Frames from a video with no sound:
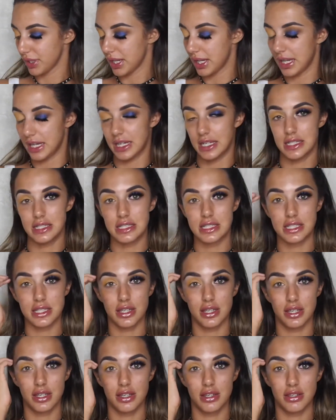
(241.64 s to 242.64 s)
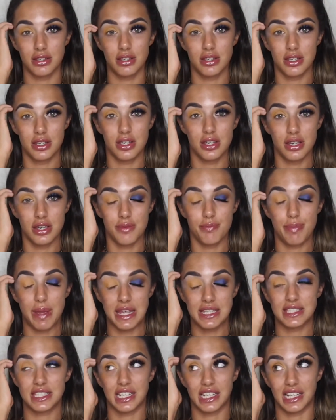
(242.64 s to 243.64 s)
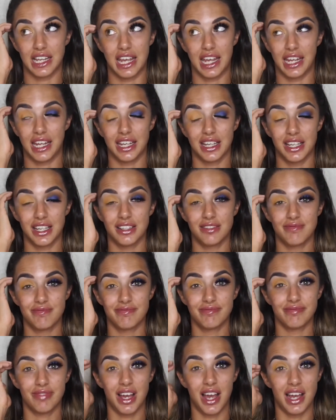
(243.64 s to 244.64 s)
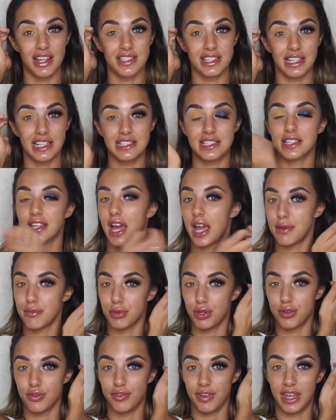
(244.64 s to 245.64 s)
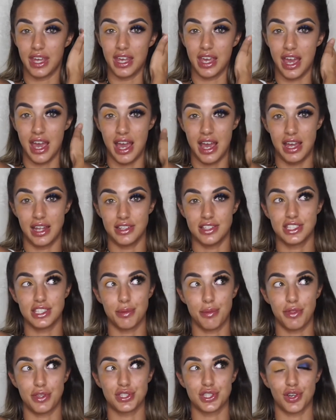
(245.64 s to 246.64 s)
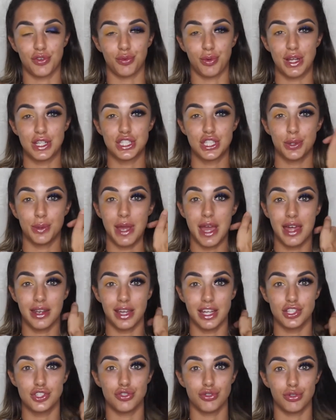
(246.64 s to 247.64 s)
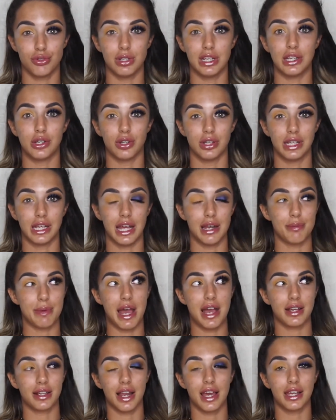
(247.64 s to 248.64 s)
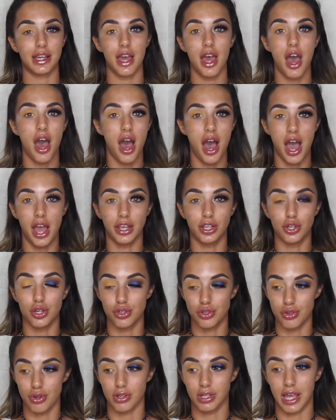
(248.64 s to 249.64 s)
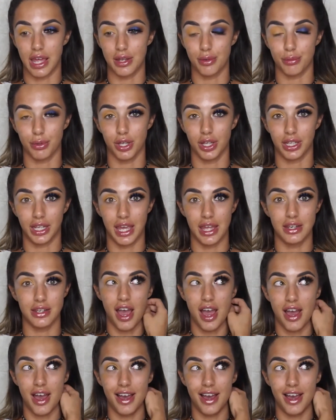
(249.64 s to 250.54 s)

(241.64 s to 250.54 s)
and basically I deleted iMovie and some of the software to it and I truly couldn't get it back. Like, I could not get it working.